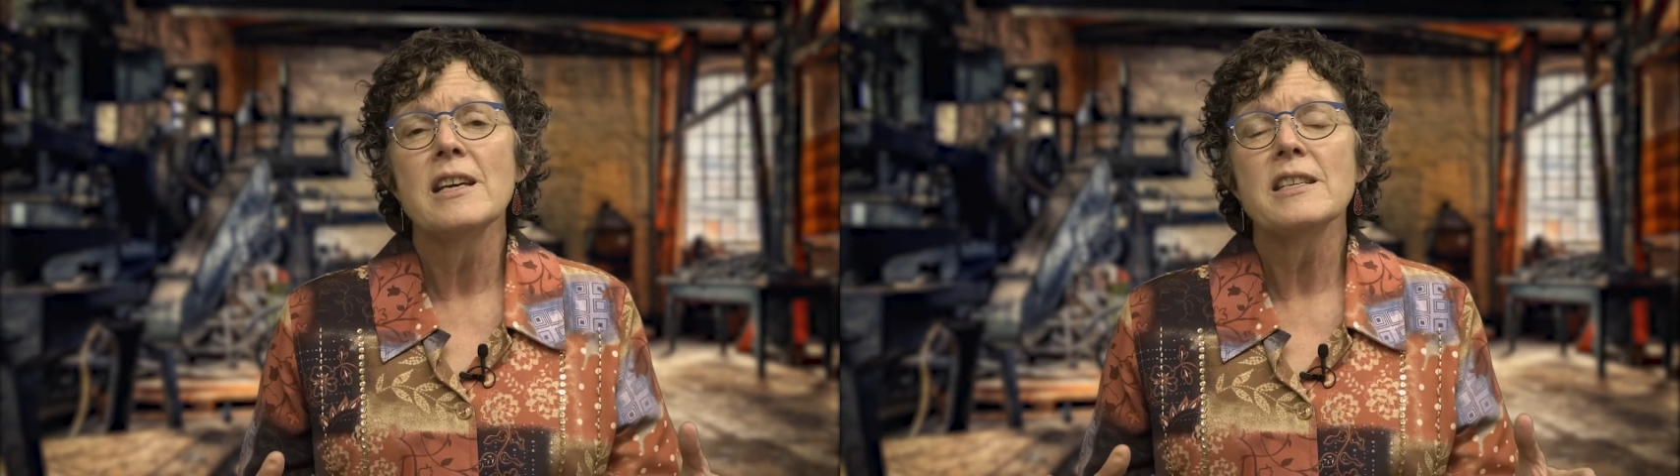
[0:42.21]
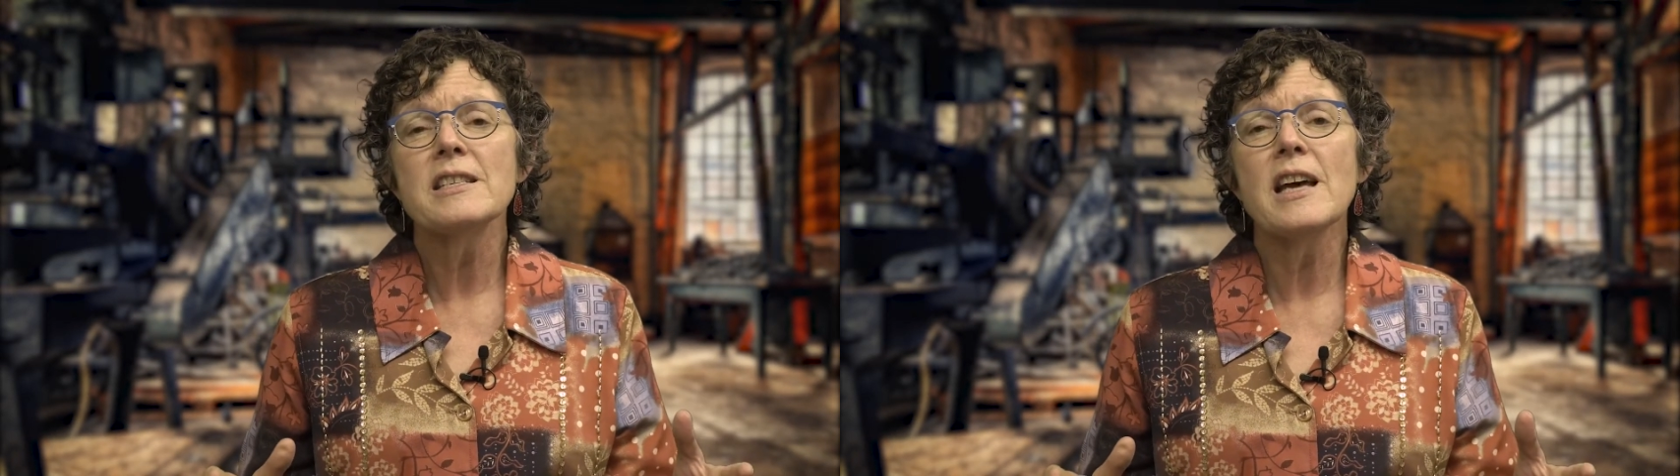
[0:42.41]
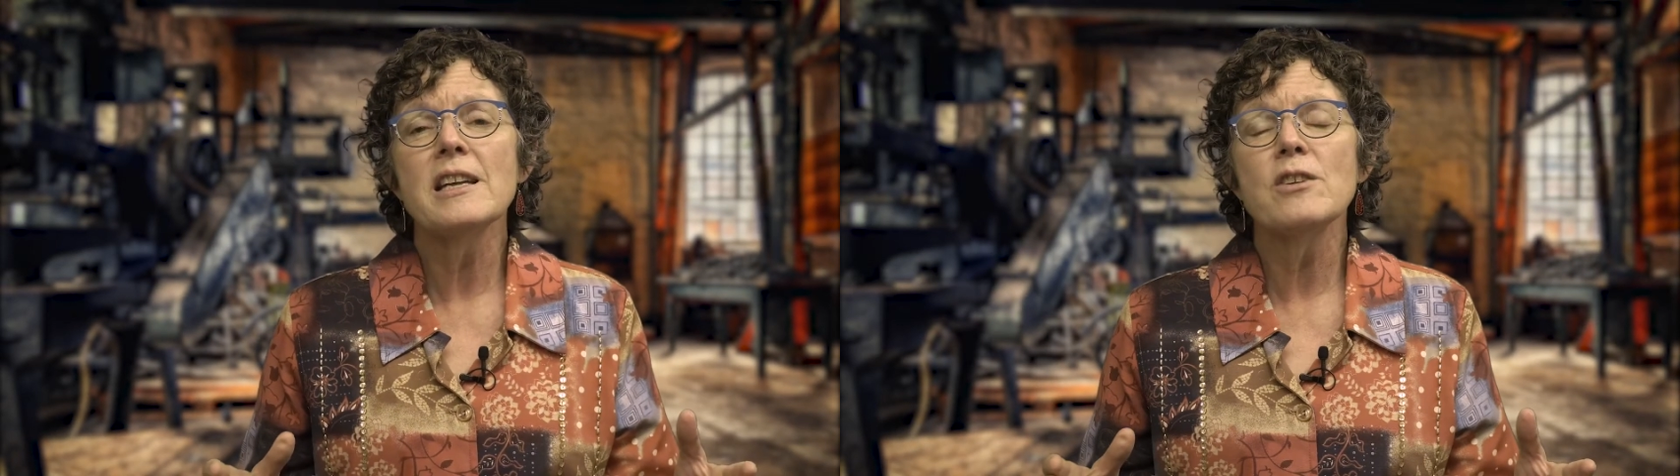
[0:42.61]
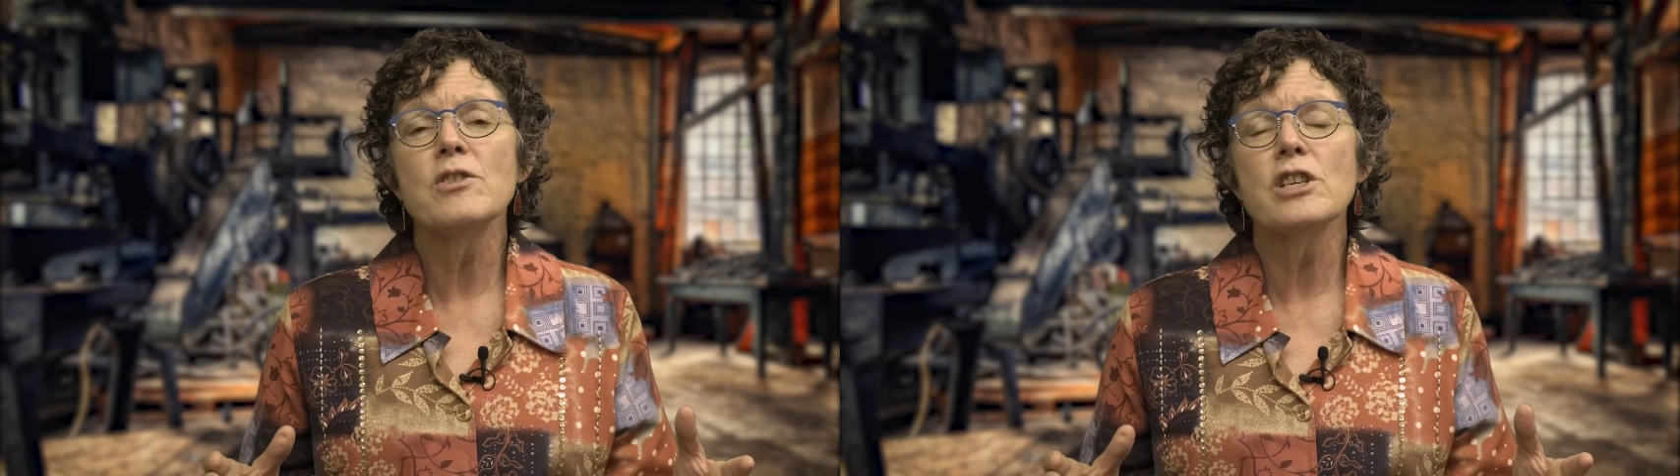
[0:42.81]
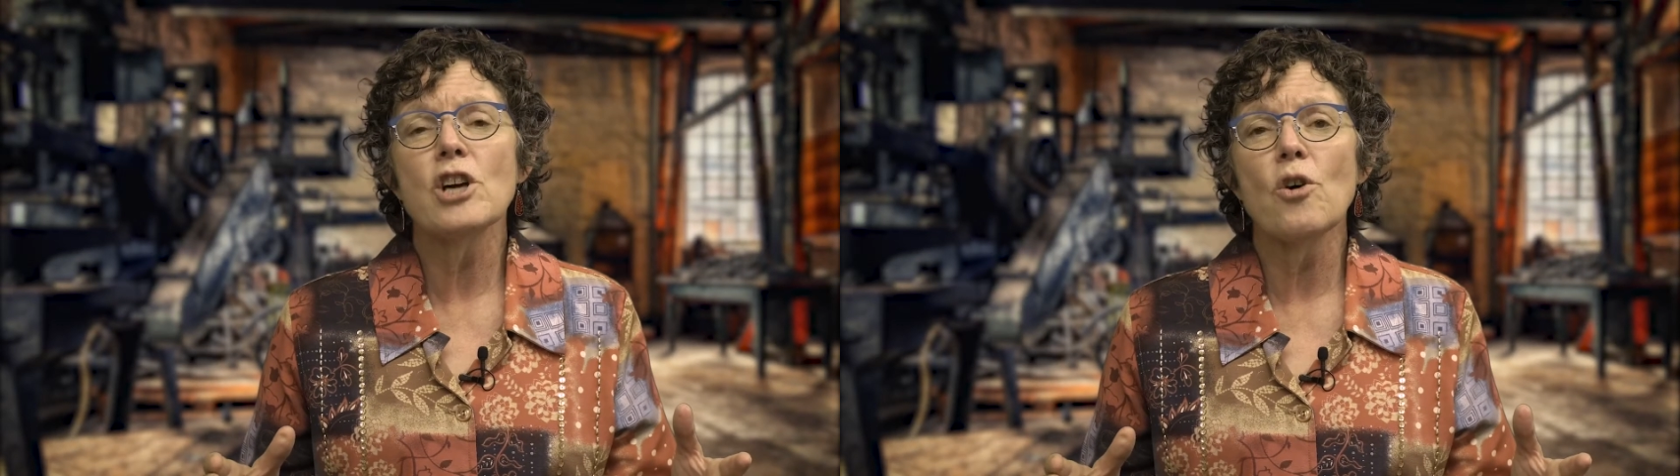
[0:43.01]

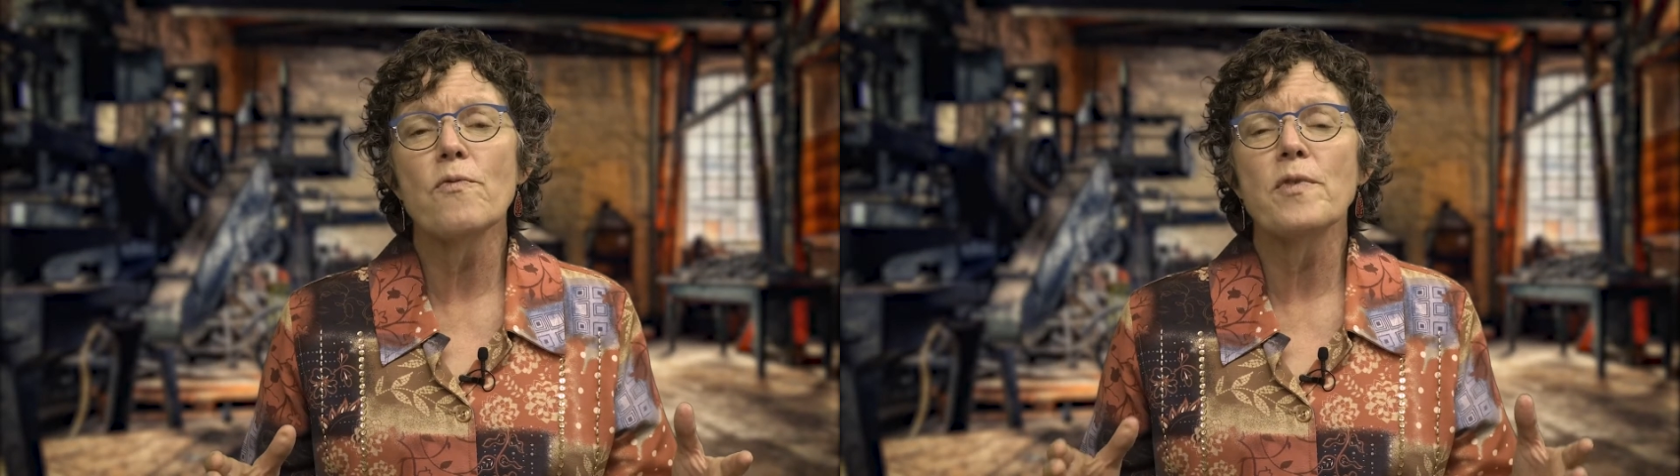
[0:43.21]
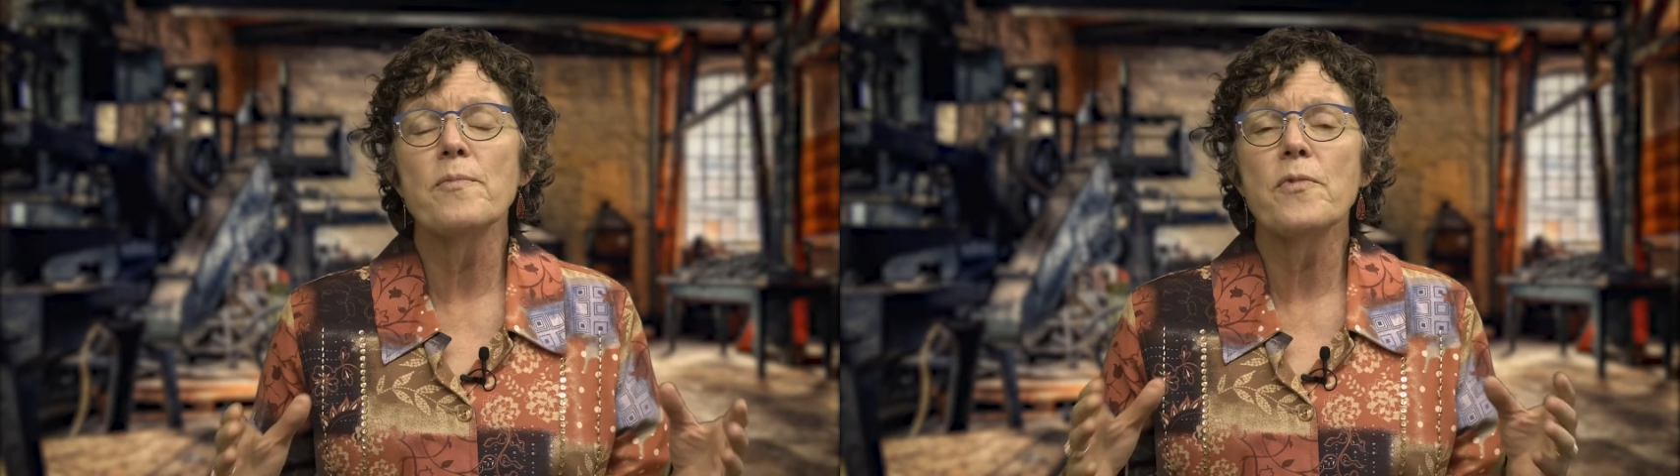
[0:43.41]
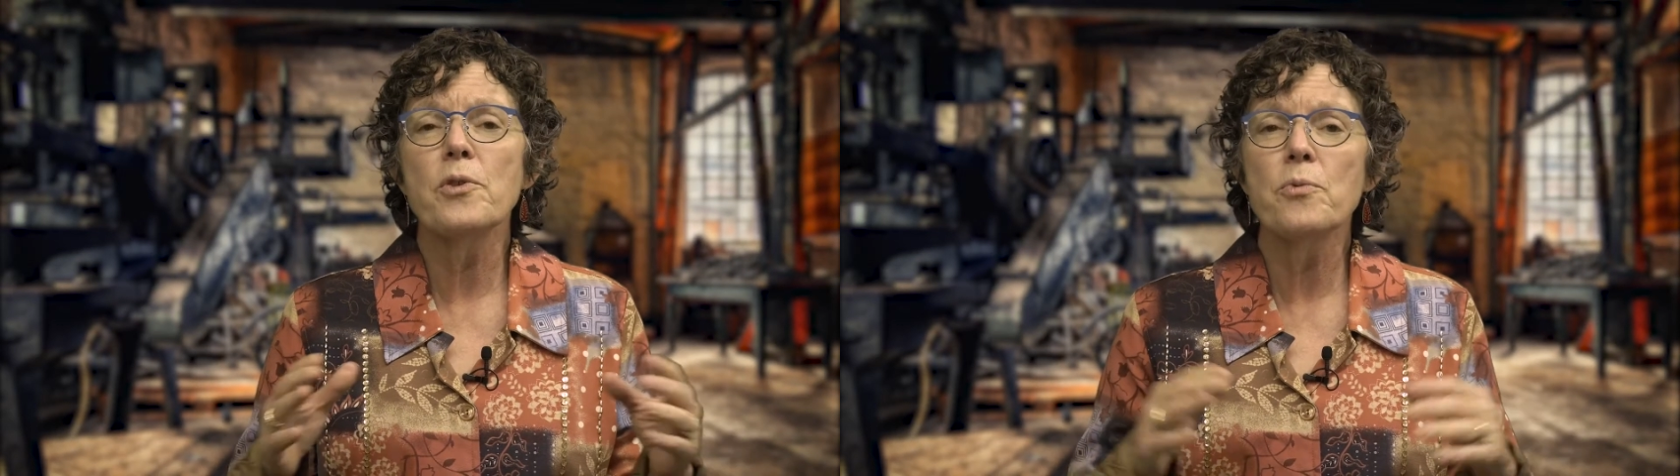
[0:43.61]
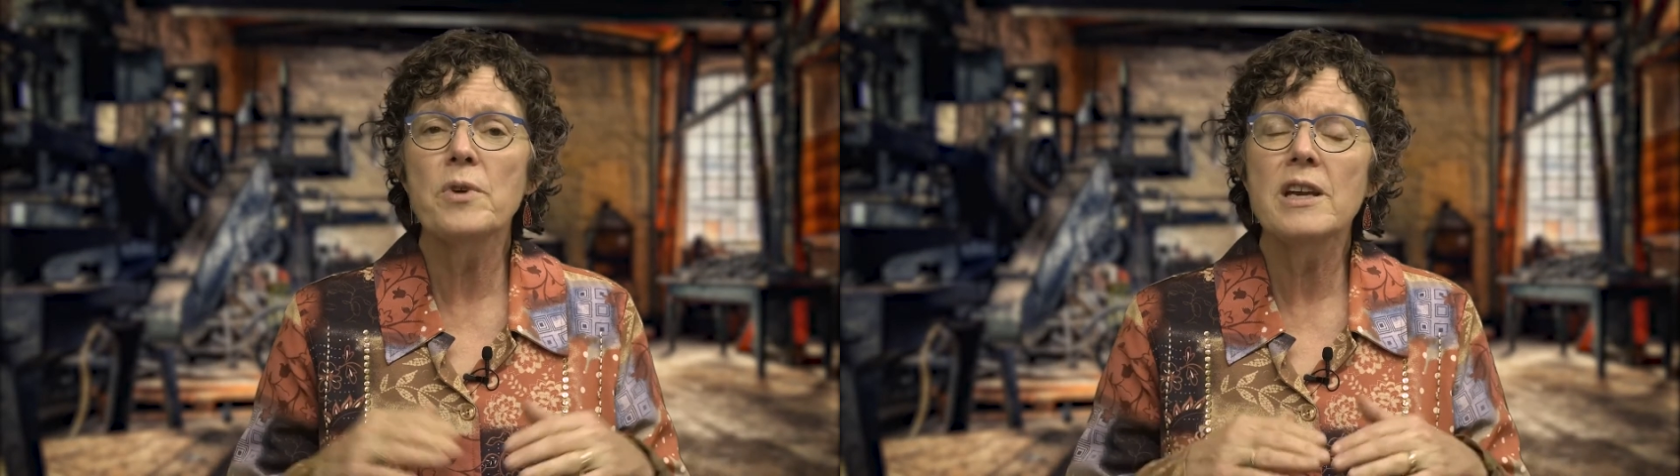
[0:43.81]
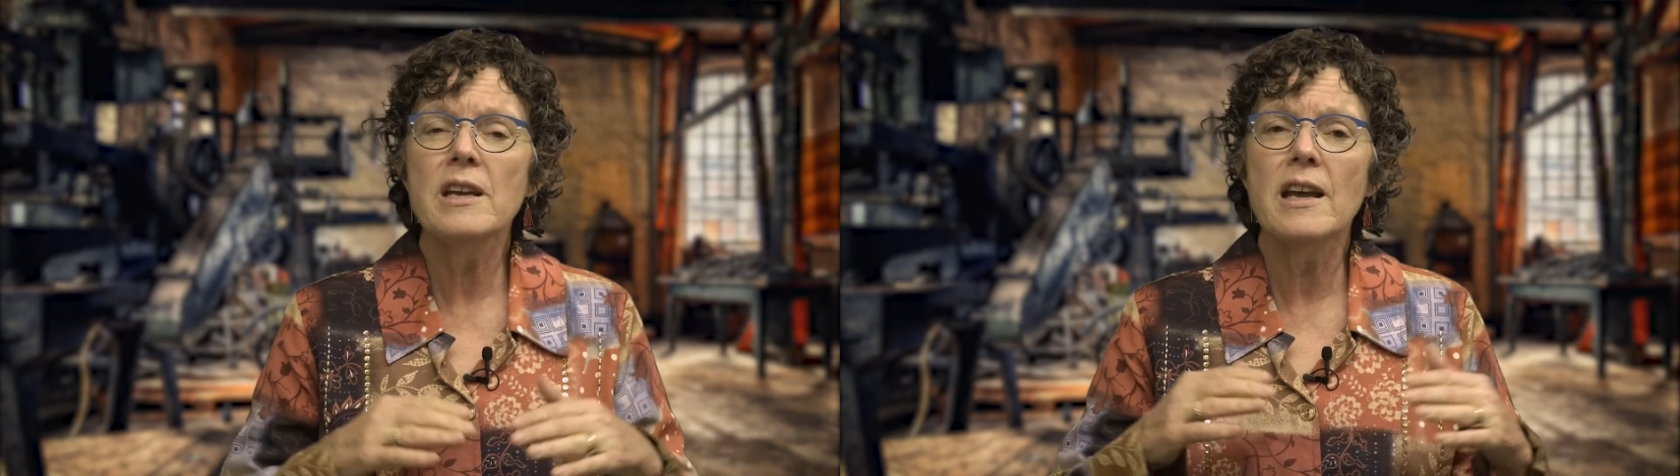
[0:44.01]
decided to go from
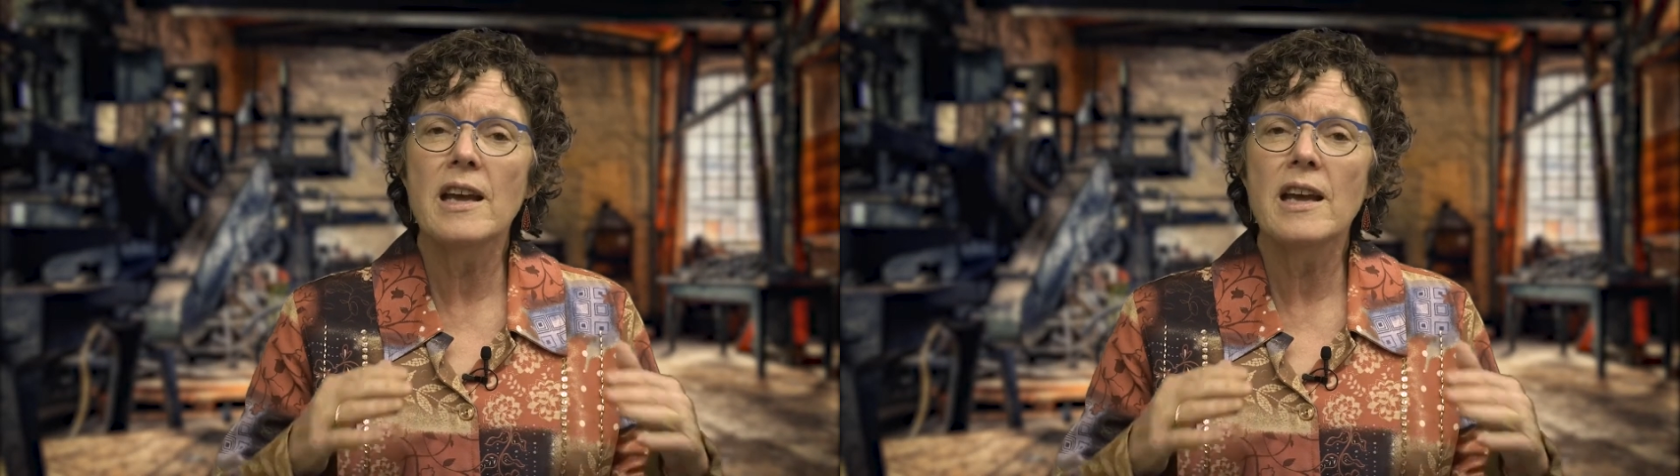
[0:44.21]
3